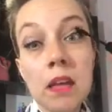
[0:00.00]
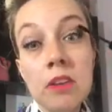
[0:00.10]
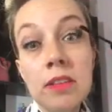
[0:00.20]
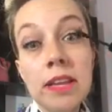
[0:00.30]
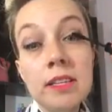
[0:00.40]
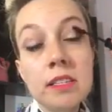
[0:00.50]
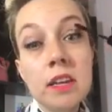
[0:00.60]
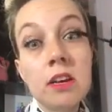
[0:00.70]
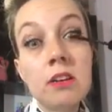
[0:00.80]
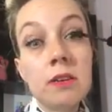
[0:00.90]
you ladies
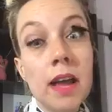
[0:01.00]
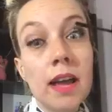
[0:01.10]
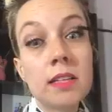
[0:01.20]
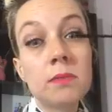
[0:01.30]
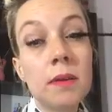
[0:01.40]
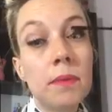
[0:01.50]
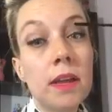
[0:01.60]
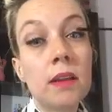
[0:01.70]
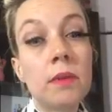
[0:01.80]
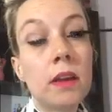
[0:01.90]
know, as
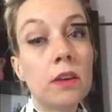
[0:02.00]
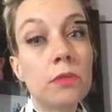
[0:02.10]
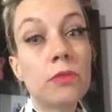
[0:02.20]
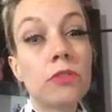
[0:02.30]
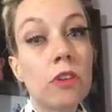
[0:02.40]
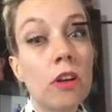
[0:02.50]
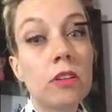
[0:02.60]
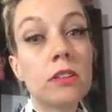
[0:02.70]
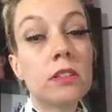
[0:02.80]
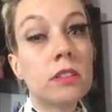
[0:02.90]
women, we go through
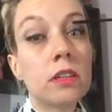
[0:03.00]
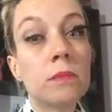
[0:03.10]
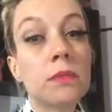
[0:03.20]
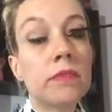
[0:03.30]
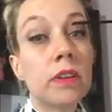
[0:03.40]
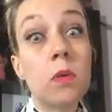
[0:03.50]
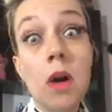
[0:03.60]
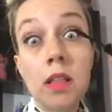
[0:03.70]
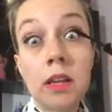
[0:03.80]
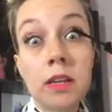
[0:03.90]
struggles in terms of
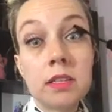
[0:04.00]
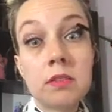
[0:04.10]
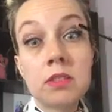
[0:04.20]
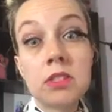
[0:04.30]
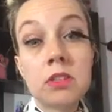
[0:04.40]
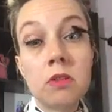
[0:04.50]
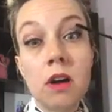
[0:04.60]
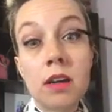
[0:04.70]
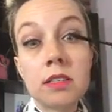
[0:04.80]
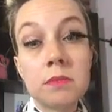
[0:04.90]
equality. So it's so
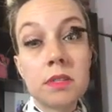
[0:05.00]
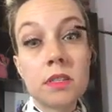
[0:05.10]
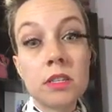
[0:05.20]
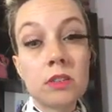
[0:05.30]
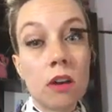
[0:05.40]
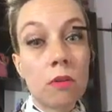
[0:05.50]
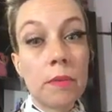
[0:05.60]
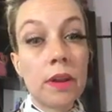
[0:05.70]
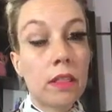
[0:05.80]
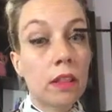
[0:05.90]
awesome to see strong
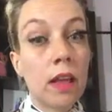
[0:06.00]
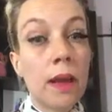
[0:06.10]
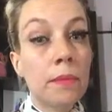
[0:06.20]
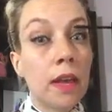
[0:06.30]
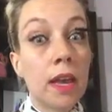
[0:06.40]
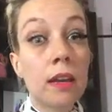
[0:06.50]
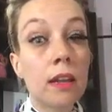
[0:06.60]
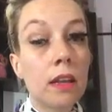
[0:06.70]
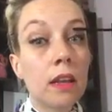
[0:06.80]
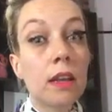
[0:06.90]
women in the limelight.
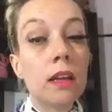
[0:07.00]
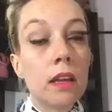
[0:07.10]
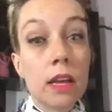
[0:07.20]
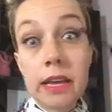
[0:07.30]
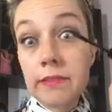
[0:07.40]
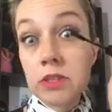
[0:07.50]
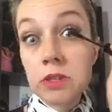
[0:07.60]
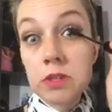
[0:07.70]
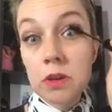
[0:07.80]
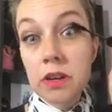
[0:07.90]
It gives you
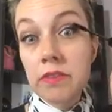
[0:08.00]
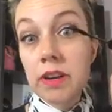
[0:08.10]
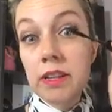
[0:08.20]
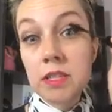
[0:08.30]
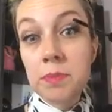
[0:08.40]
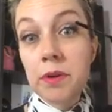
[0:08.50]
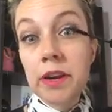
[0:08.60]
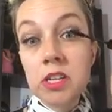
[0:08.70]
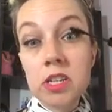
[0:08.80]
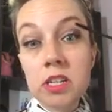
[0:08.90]
sort of an
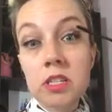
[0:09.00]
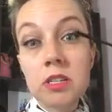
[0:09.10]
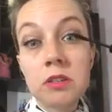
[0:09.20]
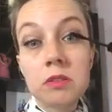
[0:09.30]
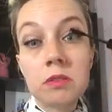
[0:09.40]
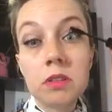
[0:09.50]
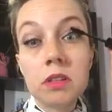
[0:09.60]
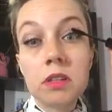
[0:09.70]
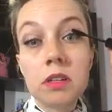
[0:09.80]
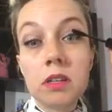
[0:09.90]
inspiration to
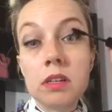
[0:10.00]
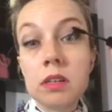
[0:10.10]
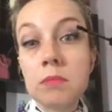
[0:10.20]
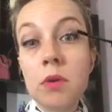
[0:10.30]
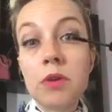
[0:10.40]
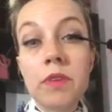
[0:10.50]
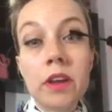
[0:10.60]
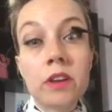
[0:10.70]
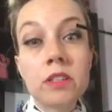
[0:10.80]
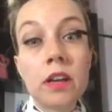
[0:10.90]
motivate
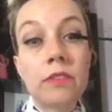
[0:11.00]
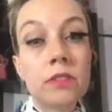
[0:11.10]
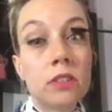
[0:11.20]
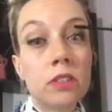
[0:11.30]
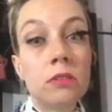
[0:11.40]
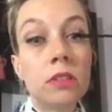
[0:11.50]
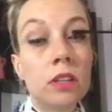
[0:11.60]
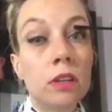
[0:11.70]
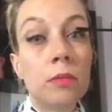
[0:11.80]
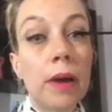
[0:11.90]
yourself to do a
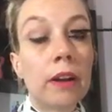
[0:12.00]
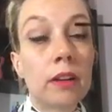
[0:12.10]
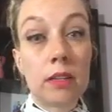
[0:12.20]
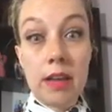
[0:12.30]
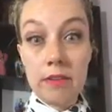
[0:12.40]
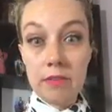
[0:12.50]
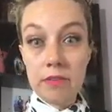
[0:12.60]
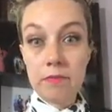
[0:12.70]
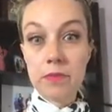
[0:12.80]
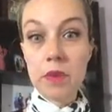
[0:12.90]
little better in life.
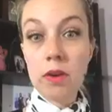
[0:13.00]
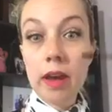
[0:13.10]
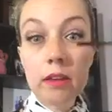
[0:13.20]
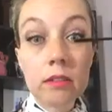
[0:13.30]
Okay.